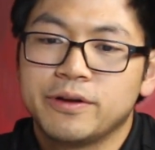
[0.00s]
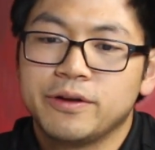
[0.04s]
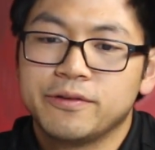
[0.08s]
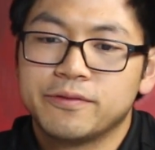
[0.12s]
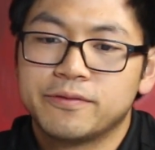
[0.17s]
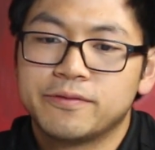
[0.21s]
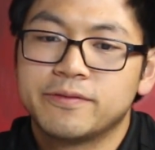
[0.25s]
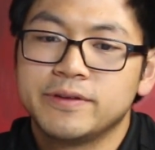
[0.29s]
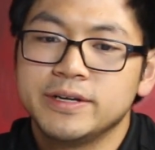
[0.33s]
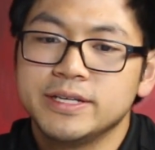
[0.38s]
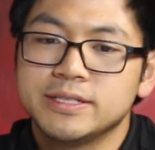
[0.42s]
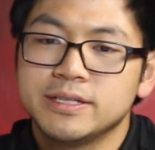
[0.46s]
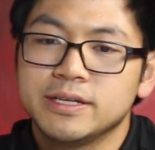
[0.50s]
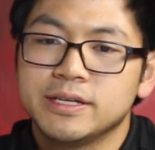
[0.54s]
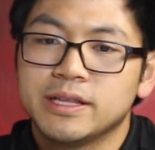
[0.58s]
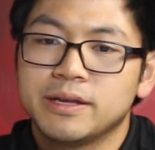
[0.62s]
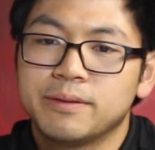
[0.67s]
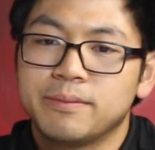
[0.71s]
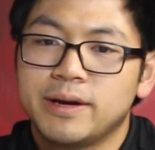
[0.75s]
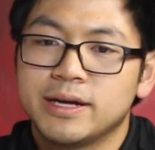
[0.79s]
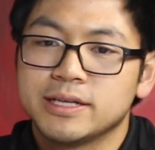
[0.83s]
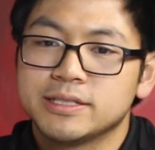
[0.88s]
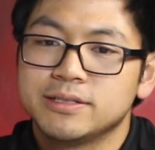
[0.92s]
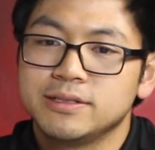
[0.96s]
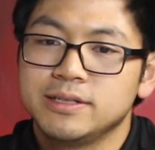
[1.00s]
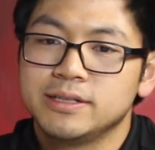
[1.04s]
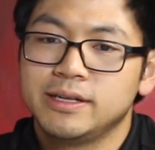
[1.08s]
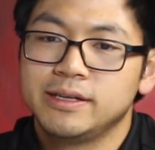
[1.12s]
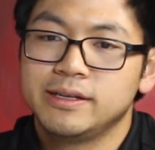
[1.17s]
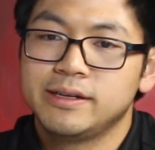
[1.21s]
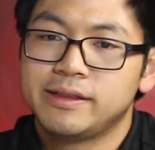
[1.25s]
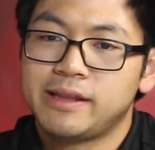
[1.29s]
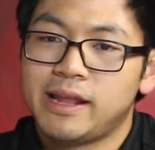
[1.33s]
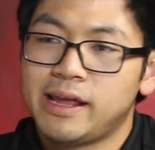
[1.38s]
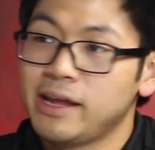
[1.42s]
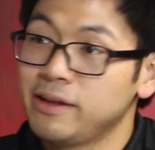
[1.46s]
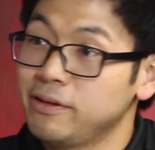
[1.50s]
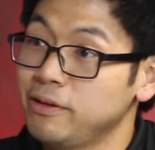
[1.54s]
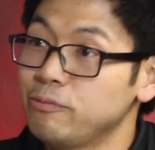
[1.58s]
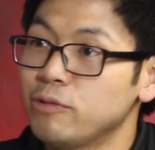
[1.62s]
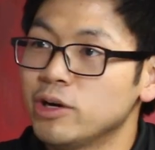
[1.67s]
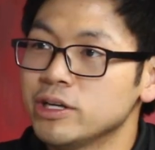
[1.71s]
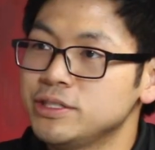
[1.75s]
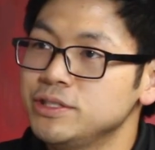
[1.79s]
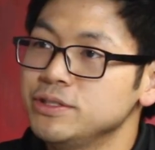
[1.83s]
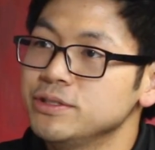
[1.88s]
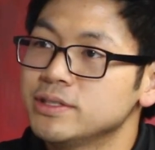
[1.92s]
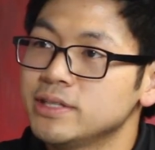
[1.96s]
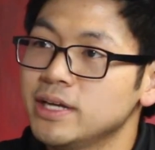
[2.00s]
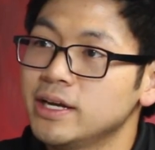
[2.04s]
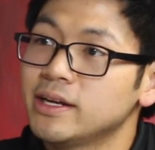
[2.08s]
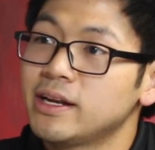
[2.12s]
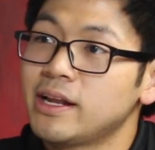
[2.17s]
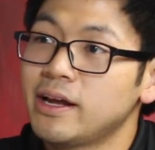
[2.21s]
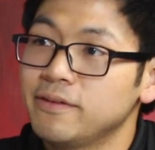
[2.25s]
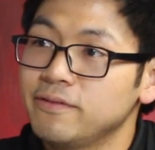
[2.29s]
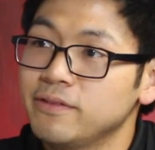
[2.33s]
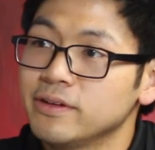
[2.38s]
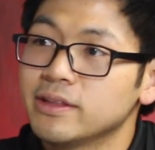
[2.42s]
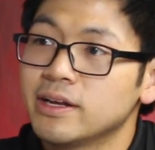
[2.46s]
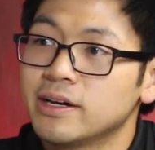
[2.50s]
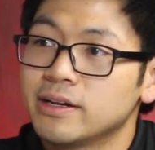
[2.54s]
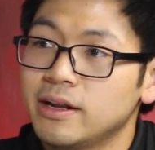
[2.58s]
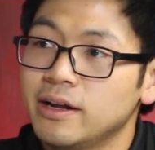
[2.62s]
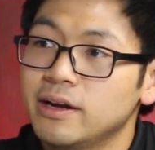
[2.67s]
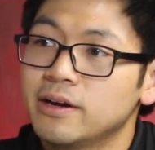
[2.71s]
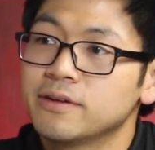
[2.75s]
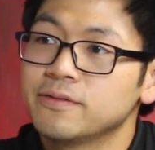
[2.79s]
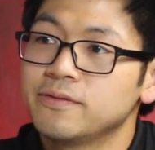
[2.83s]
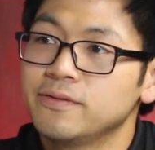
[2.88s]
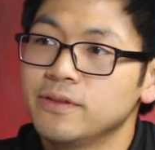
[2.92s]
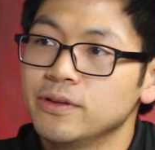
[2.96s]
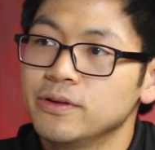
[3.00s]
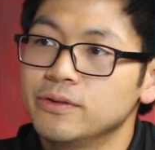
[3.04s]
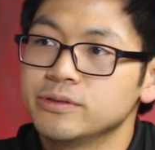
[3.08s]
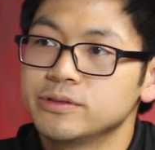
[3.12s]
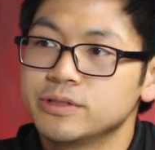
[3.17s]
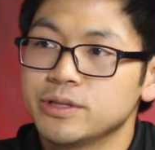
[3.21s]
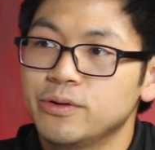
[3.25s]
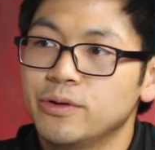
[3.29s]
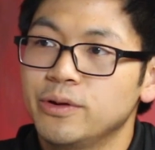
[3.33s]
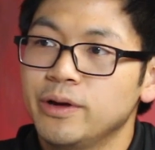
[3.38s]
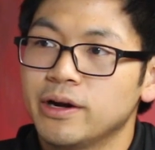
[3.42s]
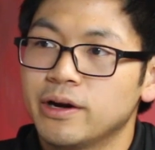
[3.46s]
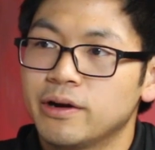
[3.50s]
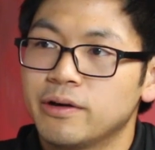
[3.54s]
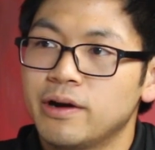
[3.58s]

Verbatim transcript: you're freezing them, actually, what you said, having that airflow going